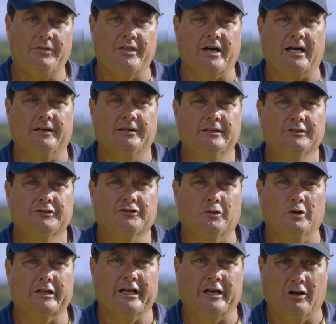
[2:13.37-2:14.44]
the
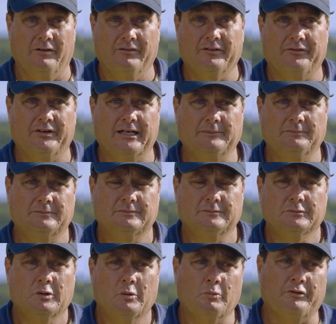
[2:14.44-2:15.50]
soil getting off the farm.
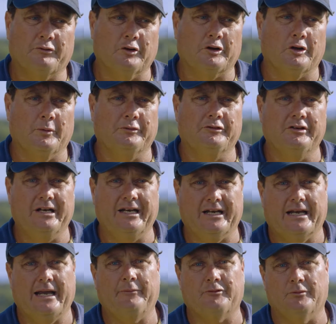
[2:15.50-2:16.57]
We've got the opportunity
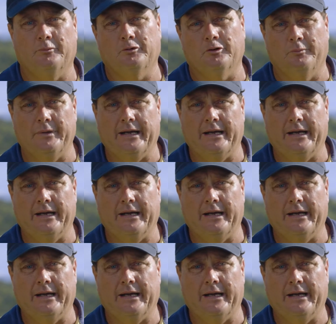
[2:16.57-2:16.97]
to capture and put it